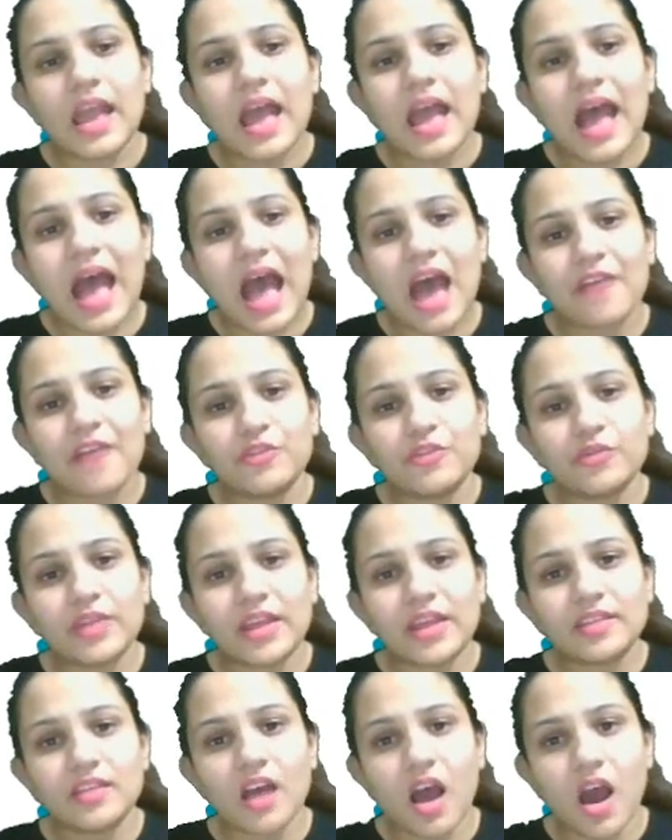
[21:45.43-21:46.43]
Have you
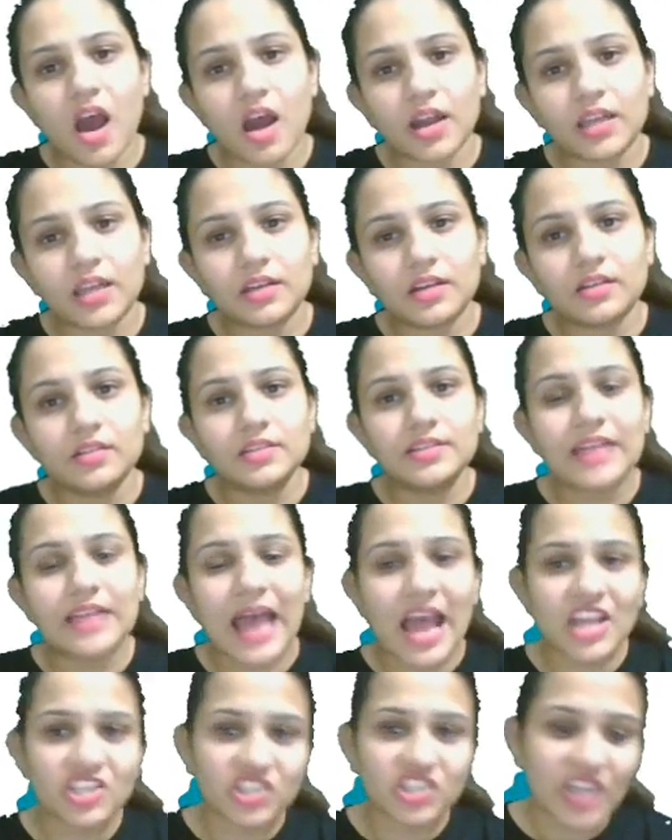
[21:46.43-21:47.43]
read the article
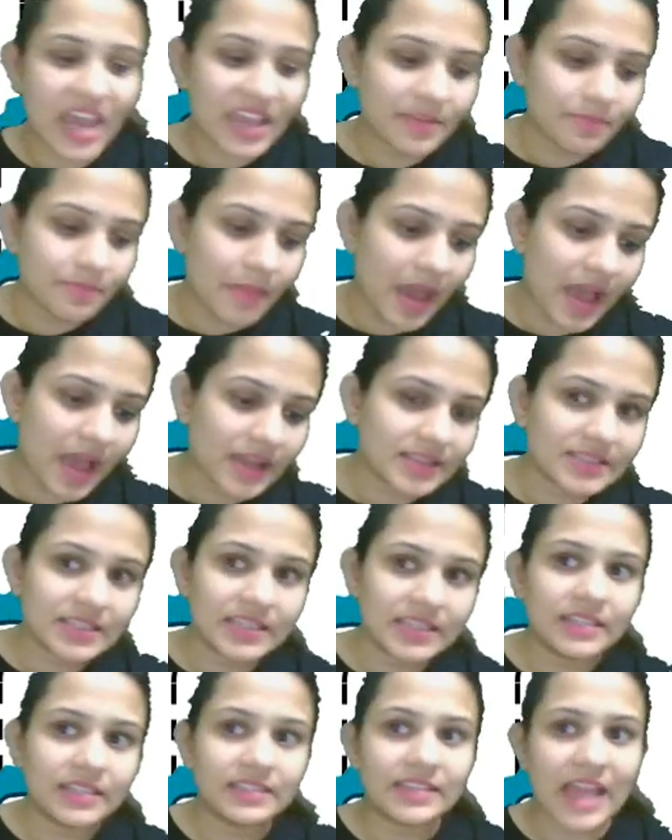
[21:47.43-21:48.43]
dash Time
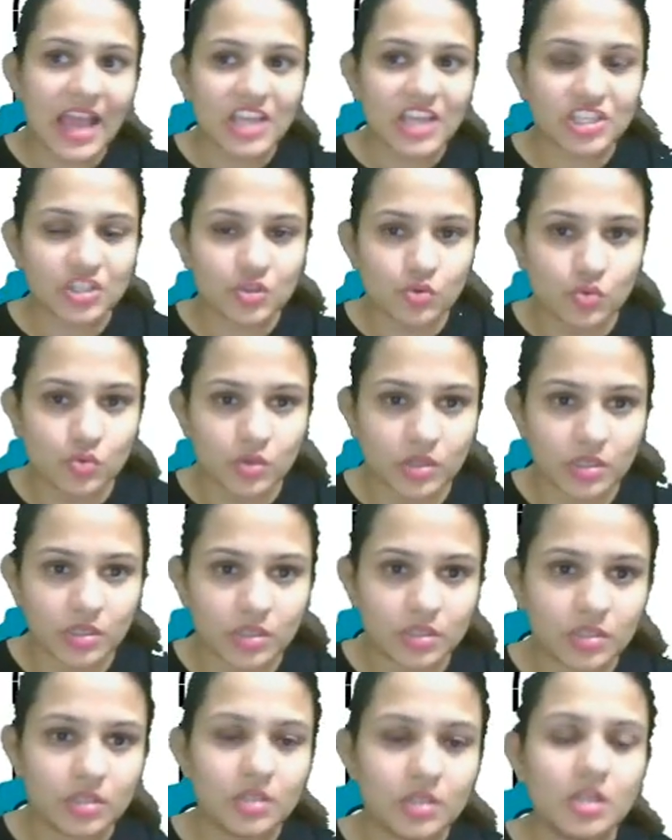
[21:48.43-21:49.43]
Magazine dash Google?
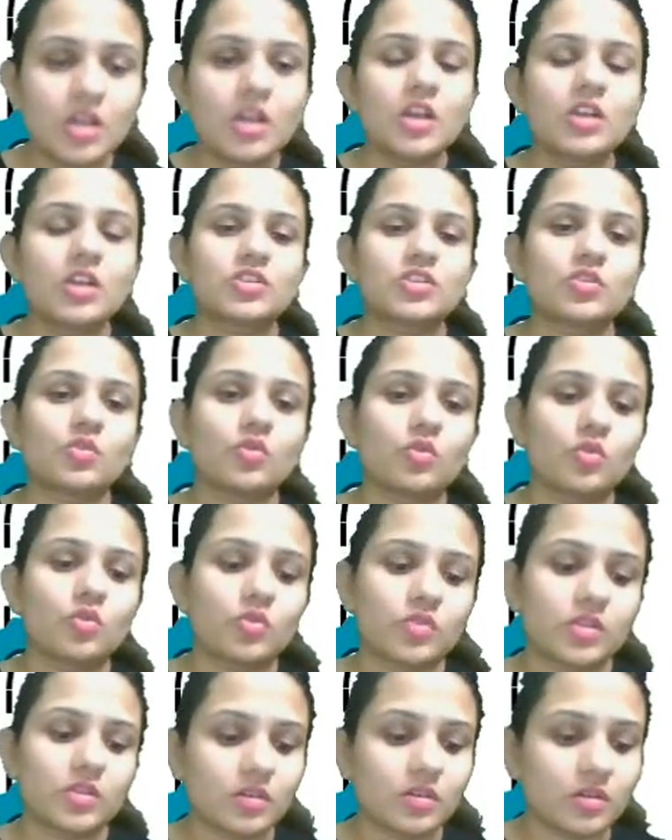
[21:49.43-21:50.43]

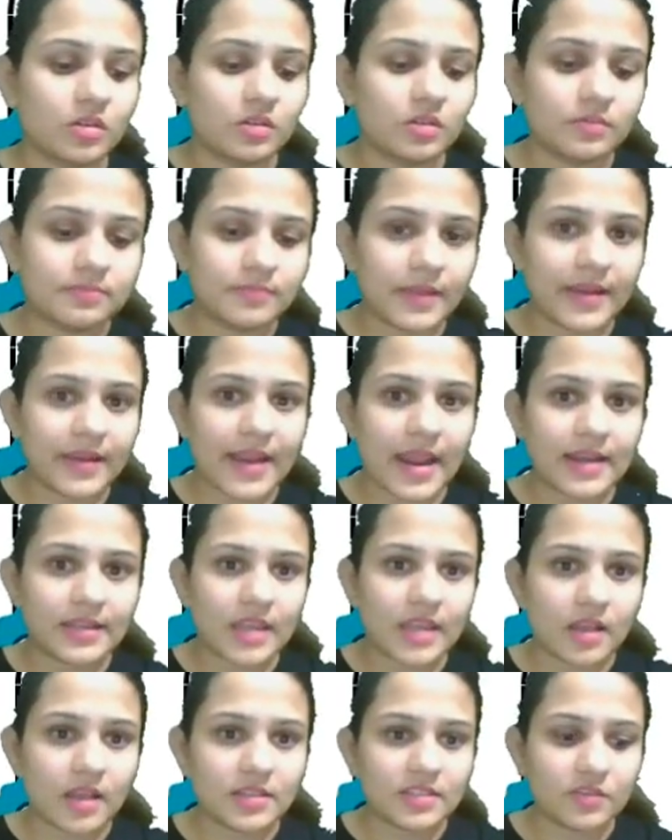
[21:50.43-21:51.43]
So the correct
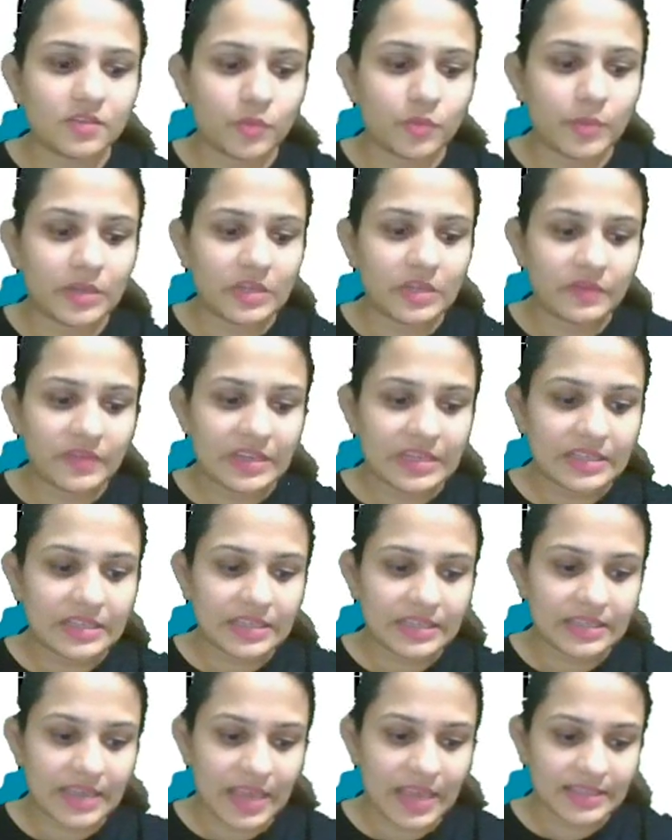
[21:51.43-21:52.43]
answer would be revealed
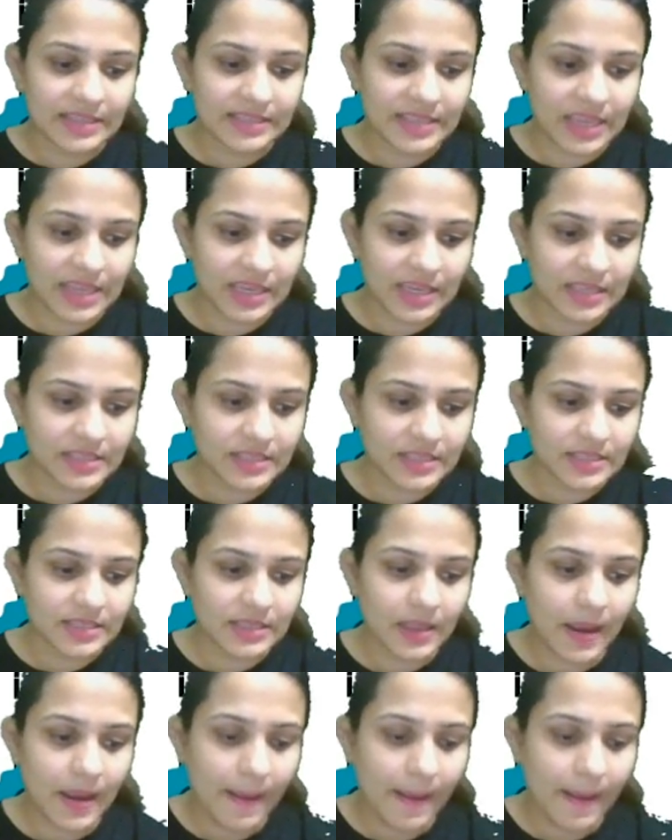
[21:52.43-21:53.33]
in 10 seconds.